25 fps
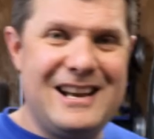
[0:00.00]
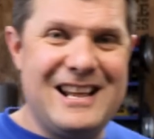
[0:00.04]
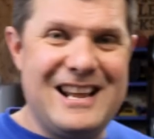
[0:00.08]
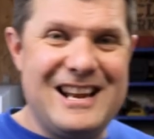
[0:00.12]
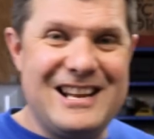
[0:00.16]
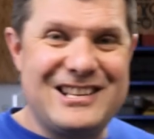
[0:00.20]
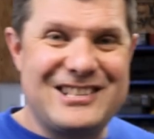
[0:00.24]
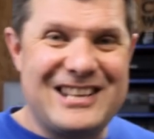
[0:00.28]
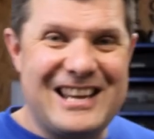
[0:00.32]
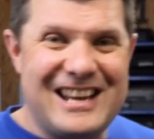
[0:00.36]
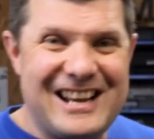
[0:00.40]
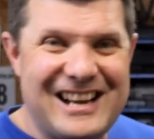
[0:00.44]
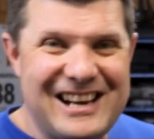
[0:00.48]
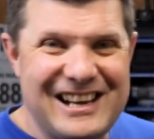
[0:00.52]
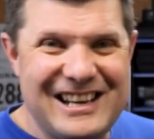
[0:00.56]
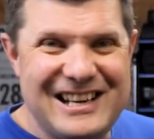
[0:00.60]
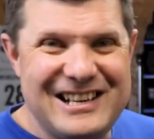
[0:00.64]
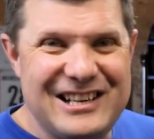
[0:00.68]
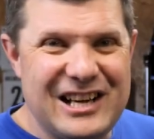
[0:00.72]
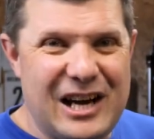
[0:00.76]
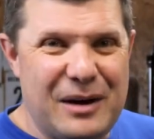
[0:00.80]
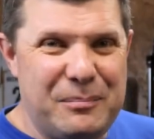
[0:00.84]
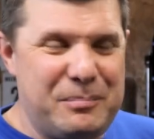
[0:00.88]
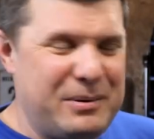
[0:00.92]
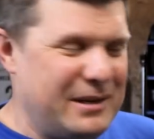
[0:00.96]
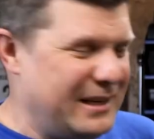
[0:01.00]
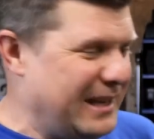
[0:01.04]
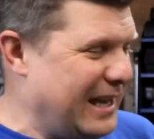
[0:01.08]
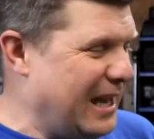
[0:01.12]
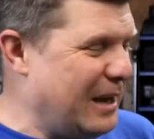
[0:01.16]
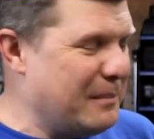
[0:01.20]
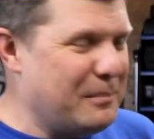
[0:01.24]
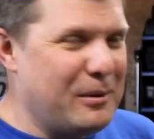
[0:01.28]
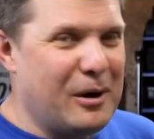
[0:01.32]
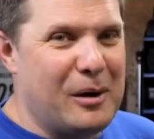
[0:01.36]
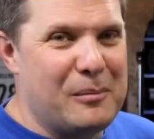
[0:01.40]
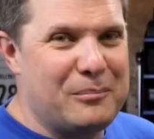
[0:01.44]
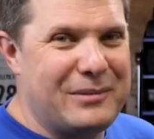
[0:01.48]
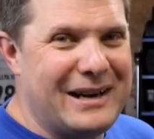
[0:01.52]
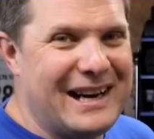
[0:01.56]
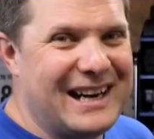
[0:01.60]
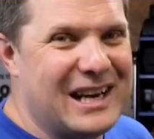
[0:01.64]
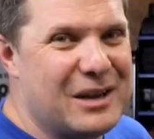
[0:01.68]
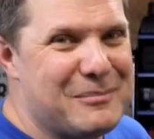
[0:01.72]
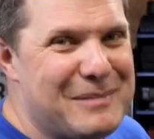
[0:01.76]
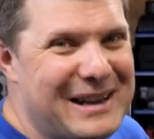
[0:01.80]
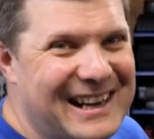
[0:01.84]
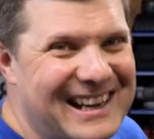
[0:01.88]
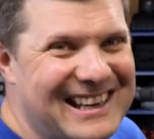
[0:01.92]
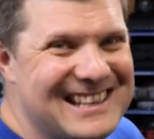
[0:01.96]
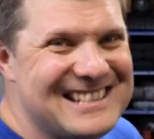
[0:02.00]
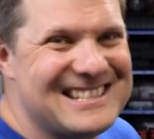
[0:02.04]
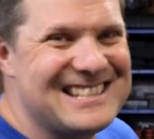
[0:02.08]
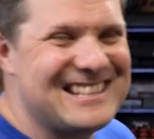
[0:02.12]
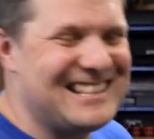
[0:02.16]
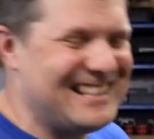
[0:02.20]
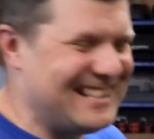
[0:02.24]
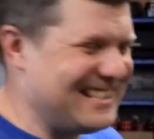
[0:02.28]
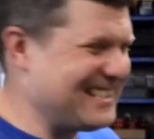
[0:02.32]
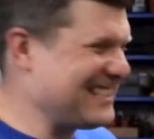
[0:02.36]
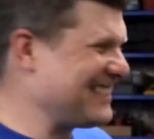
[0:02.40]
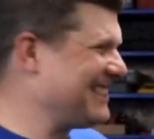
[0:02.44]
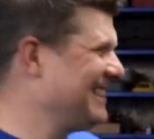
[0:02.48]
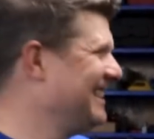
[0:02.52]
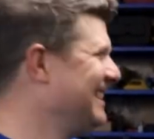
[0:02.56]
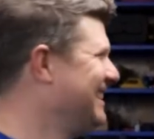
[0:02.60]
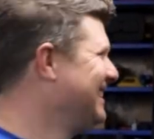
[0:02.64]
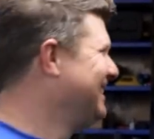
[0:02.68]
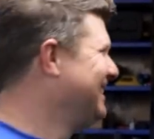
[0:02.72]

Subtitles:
Let's get cleaned up and get a bottom bracket back into this.